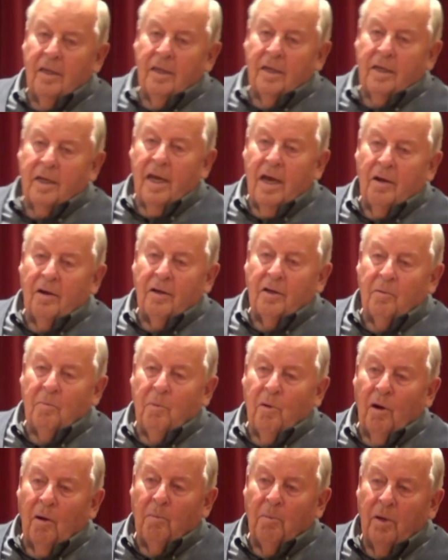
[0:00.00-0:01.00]
out in the accounting
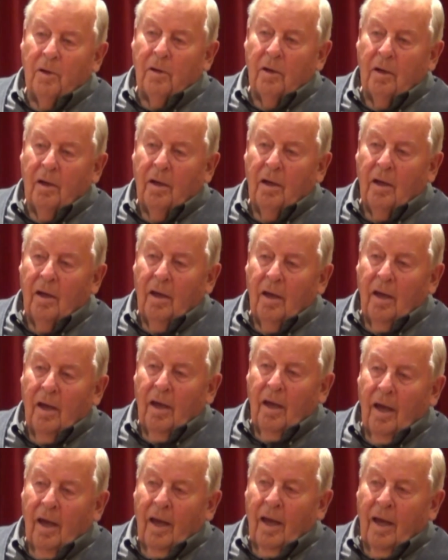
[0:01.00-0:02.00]
department,
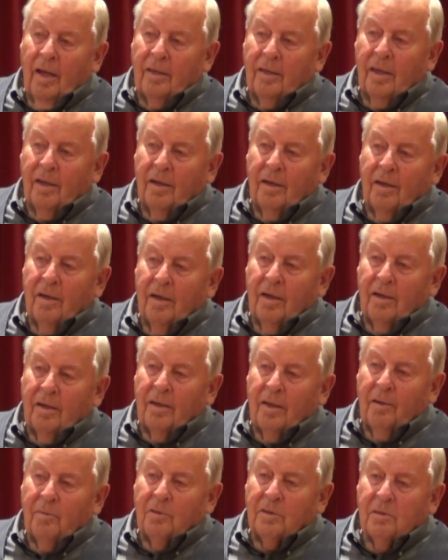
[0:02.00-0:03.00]
and then that
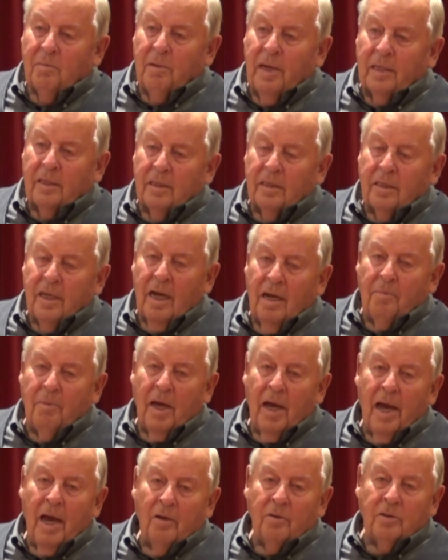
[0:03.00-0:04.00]
was about the time
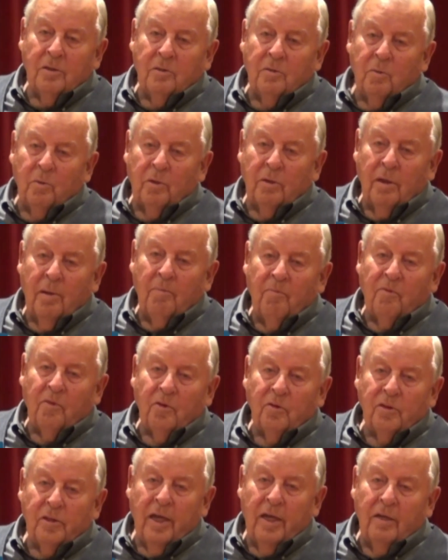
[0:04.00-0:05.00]
the houses were up
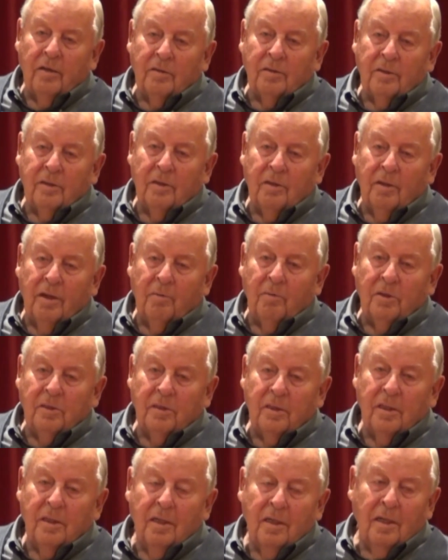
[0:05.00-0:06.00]
for sale, so I
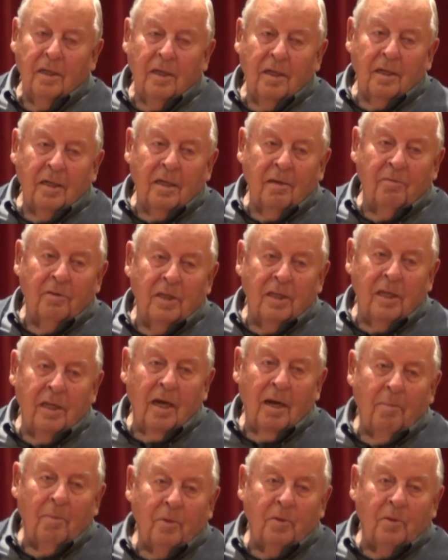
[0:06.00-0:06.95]
was given the